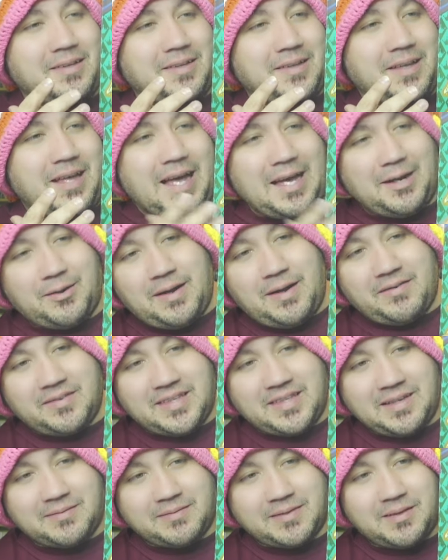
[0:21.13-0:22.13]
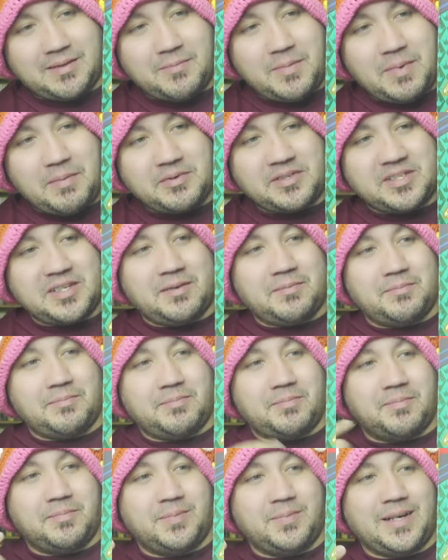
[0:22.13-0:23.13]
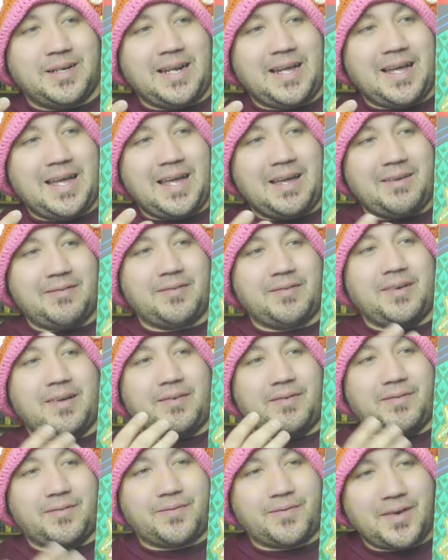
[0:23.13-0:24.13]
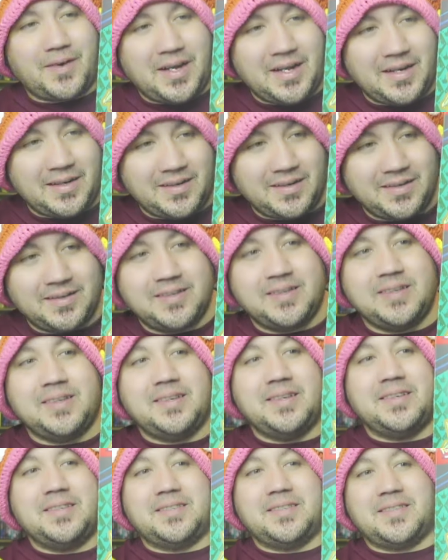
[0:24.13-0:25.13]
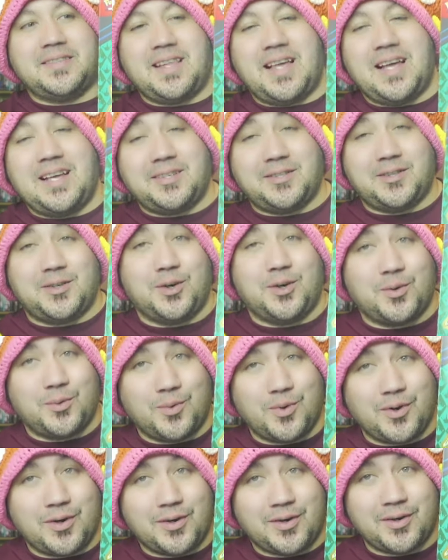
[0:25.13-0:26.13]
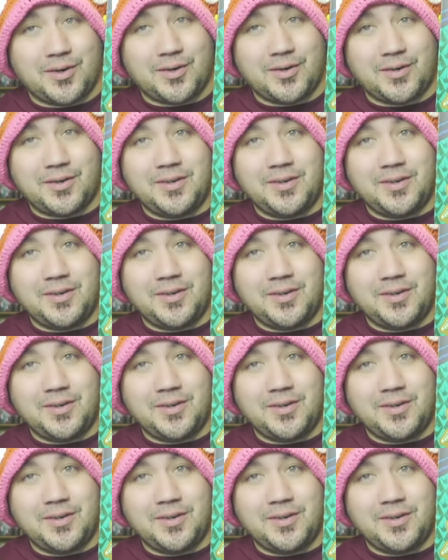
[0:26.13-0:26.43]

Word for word: I don't have a Sam's Club membership, but I have a friend slash co-worker.